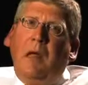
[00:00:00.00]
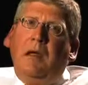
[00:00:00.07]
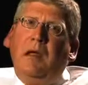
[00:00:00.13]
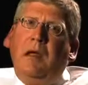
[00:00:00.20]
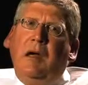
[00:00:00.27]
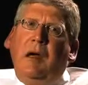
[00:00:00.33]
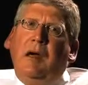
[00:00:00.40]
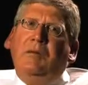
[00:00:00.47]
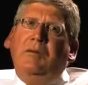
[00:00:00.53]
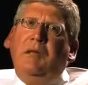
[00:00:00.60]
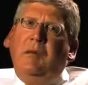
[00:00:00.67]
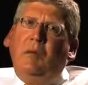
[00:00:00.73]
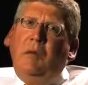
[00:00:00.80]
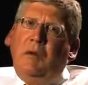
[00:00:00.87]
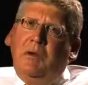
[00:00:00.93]
Yeah, I
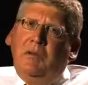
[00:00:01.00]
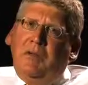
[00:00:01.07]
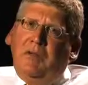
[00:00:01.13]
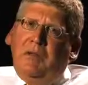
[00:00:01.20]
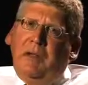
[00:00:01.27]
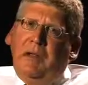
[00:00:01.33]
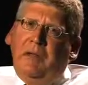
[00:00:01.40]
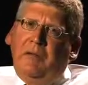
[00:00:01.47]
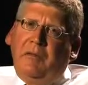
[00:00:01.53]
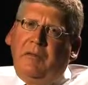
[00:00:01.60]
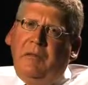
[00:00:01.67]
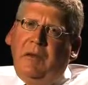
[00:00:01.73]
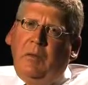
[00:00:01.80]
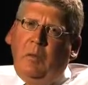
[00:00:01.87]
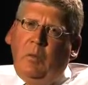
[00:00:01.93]
think one of the things that